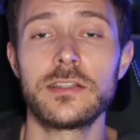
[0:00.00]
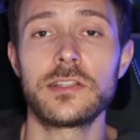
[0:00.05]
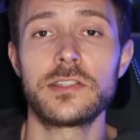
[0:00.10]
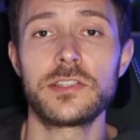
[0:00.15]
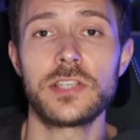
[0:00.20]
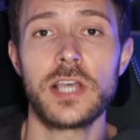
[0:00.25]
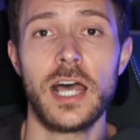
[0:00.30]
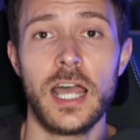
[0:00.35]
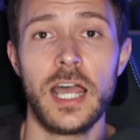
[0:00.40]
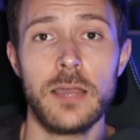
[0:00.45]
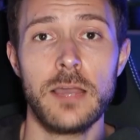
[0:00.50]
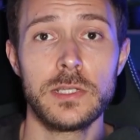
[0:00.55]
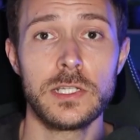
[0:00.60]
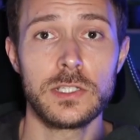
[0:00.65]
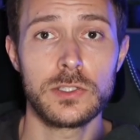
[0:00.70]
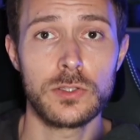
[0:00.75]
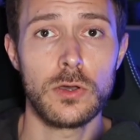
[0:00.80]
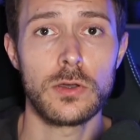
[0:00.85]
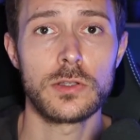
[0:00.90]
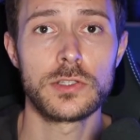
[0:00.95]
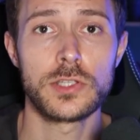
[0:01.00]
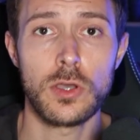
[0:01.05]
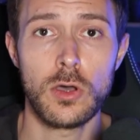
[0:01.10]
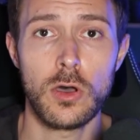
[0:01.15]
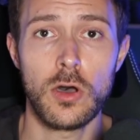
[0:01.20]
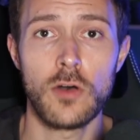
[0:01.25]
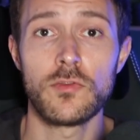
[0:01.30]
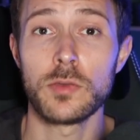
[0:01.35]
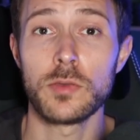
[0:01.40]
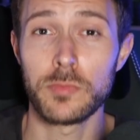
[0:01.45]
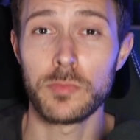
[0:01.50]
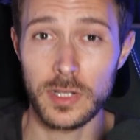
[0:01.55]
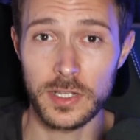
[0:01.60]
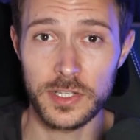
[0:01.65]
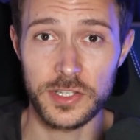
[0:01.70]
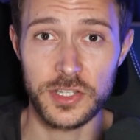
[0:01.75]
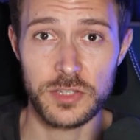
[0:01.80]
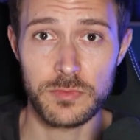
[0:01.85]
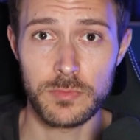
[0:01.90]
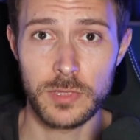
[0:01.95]
the time, the daughter of a
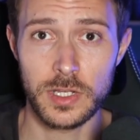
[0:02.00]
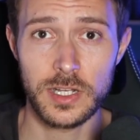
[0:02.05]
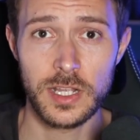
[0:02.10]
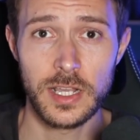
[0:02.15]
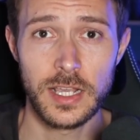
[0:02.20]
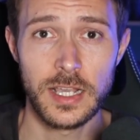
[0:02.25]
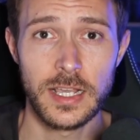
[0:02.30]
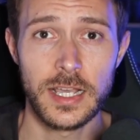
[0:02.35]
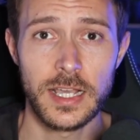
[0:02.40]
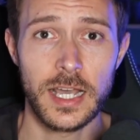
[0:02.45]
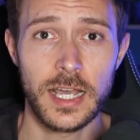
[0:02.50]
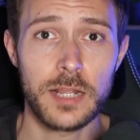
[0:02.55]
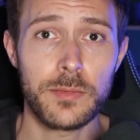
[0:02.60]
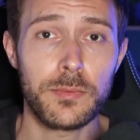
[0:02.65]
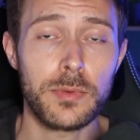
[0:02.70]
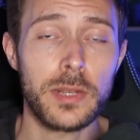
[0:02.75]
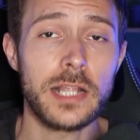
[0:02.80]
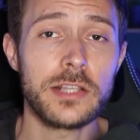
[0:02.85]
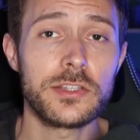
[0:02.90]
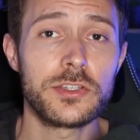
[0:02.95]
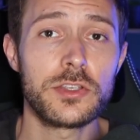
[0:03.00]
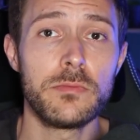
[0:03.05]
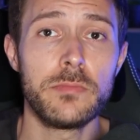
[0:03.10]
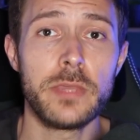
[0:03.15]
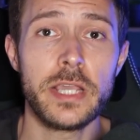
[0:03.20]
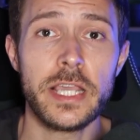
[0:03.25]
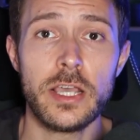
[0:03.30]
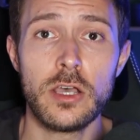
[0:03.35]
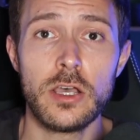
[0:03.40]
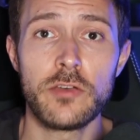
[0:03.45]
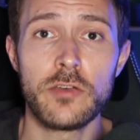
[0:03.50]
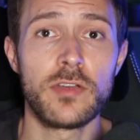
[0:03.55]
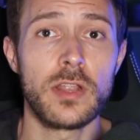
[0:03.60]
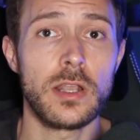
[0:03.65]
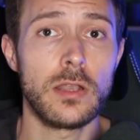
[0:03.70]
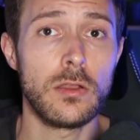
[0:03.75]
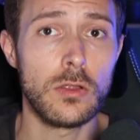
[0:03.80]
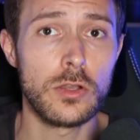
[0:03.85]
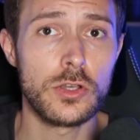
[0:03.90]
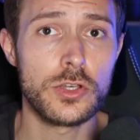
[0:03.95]
policeman, and he planned to meet her for
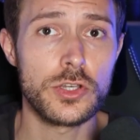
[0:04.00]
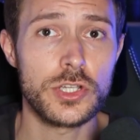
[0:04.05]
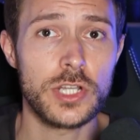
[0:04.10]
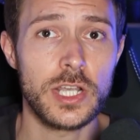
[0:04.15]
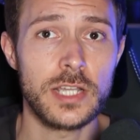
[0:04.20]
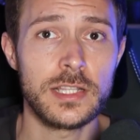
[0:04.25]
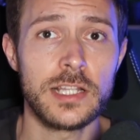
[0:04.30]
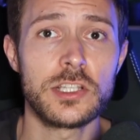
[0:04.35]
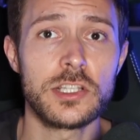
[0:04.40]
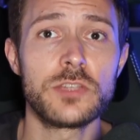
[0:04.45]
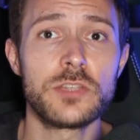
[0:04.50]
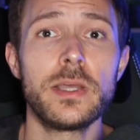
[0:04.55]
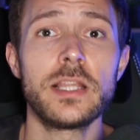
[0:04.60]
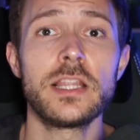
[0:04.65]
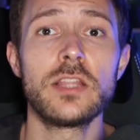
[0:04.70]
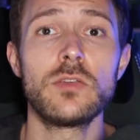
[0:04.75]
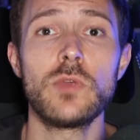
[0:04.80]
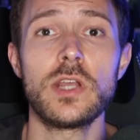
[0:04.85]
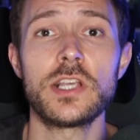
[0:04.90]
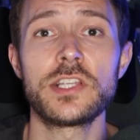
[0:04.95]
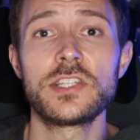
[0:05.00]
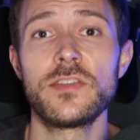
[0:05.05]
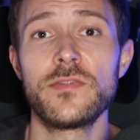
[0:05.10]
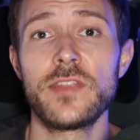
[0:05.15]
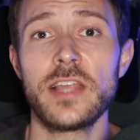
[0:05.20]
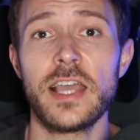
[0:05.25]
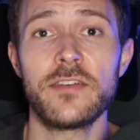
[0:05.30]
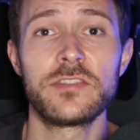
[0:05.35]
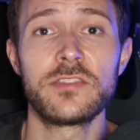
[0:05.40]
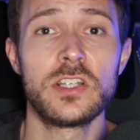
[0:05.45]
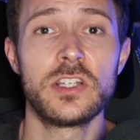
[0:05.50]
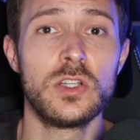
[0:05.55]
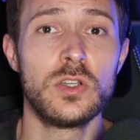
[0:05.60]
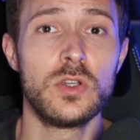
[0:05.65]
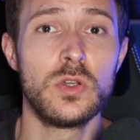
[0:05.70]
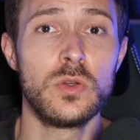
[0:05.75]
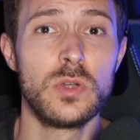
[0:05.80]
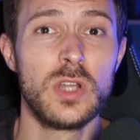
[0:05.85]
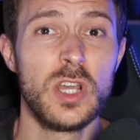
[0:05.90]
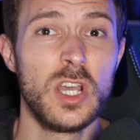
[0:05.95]
lunch and then spend the rest of the
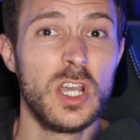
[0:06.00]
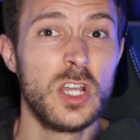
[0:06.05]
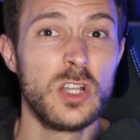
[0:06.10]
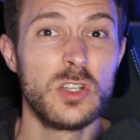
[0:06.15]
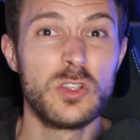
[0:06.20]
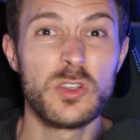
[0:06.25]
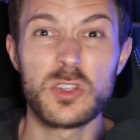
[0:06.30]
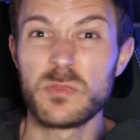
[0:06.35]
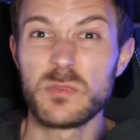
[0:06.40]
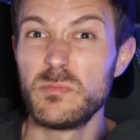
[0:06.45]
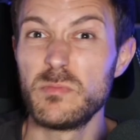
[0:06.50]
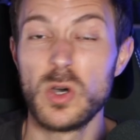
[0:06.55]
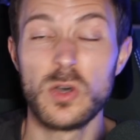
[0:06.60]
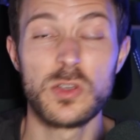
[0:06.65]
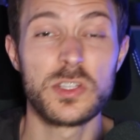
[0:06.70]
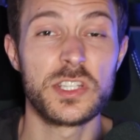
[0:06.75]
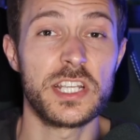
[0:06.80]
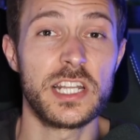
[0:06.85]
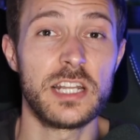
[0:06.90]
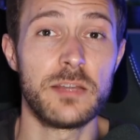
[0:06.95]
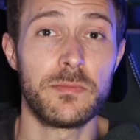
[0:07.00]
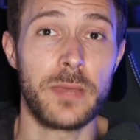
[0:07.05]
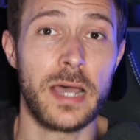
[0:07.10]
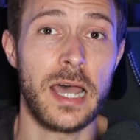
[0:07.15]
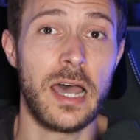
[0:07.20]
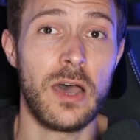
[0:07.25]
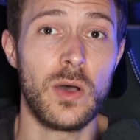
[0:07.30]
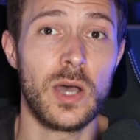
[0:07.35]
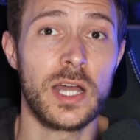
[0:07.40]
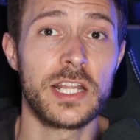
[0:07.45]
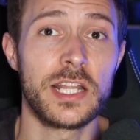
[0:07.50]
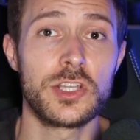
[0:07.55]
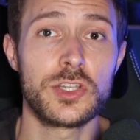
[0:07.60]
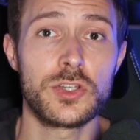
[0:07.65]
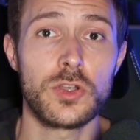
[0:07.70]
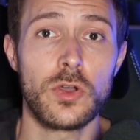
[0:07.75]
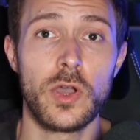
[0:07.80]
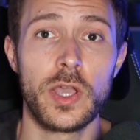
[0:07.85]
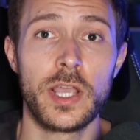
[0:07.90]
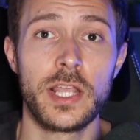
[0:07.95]
afternoon just moseying about and
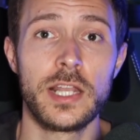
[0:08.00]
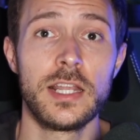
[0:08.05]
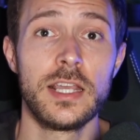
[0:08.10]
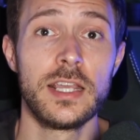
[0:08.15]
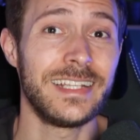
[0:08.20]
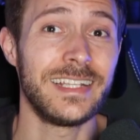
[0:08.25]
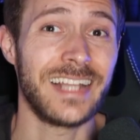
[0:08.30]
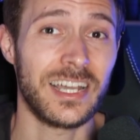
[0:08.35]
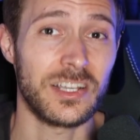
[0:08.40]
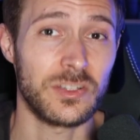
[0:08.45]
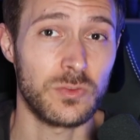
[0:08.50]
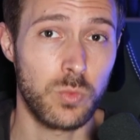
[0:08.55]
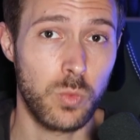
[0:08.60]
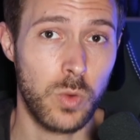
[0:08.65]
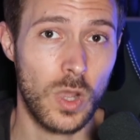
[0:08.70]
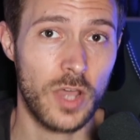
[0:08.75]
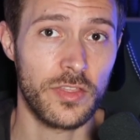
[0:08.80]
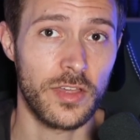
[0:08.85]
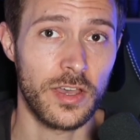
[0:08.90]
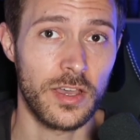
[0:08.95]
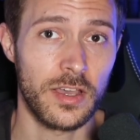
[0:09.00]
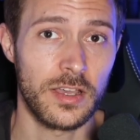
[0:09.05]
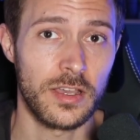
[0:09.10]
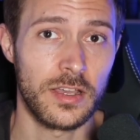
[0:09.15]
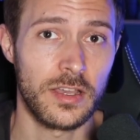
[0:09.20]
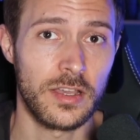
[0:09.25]
enjoying the nice weather.